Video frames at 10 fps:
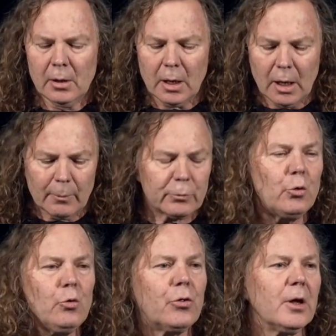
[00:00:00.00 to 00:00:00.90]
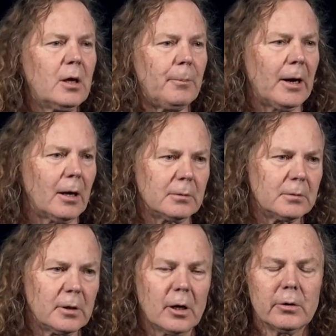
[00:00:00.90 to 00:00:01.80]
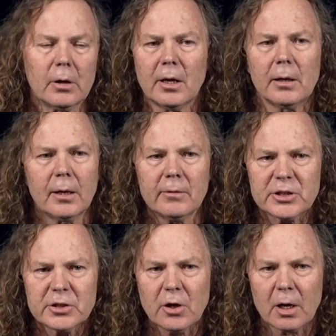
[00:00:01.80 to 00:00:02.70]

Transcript: to think about. And this is not